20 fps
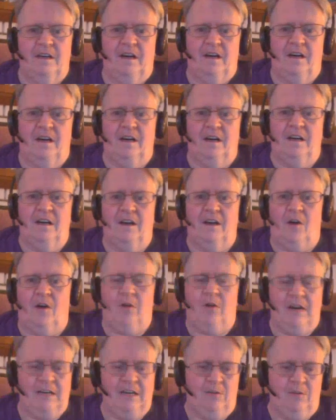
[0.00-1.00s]

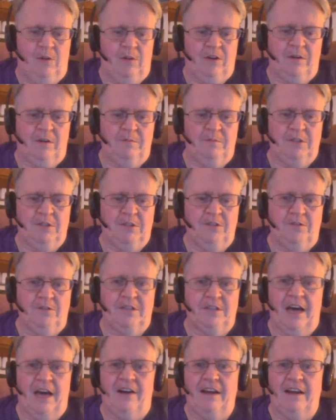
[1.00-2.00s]
Alright, welcome to
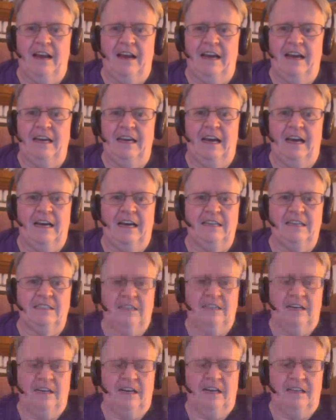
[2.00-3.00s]
Saturday night,
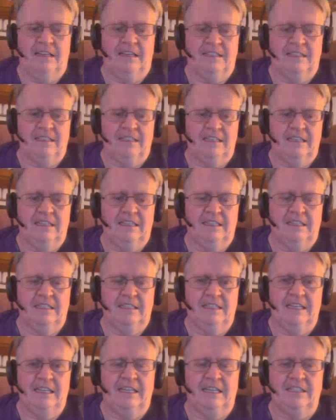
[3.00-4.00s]
guys. This
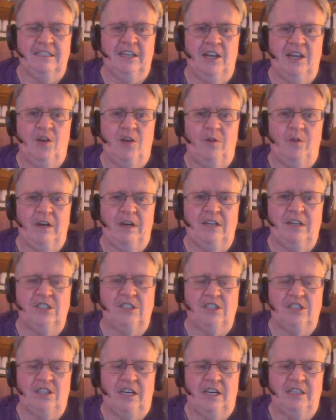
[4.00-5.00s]
is the
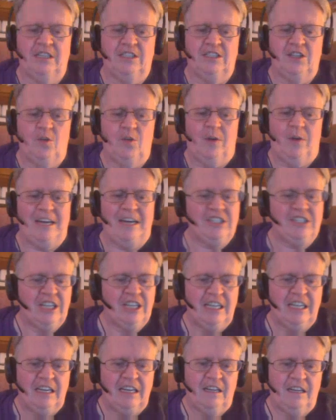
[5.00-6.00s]

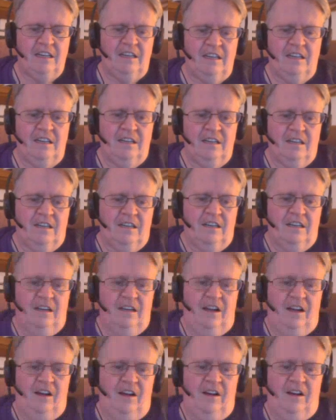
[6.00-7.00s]
continuation
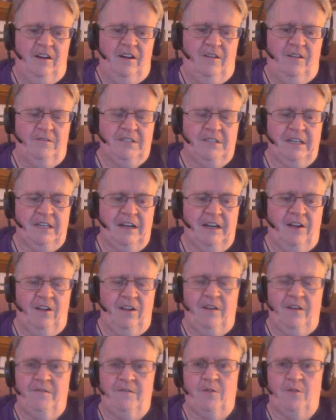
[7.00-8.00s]
of
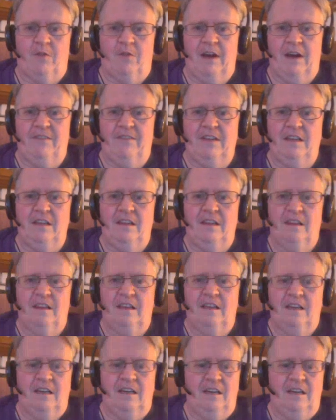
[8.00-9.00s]
Citadel of the Raven,
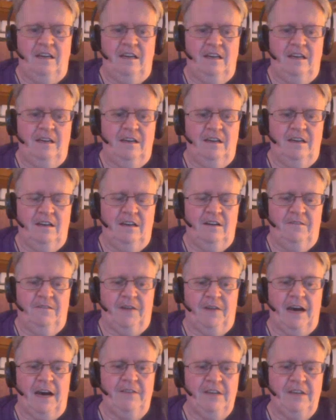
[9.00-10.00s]
the
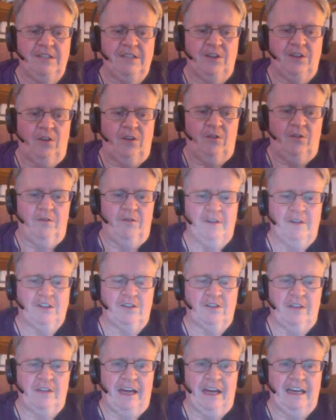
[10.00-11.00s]
5e solo
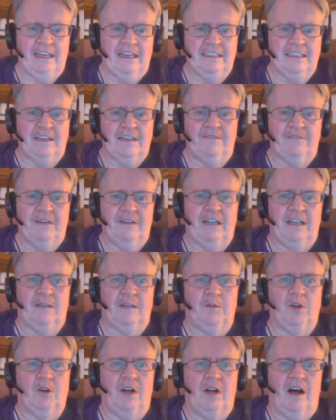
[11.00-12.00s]
adventure that is
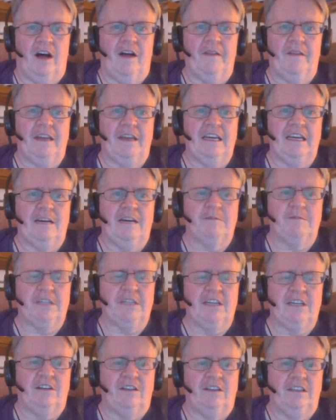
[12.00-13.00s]
available on
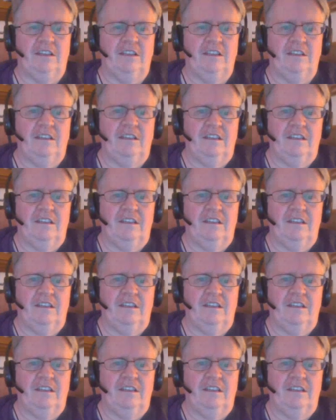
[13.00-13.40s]
DM's Guild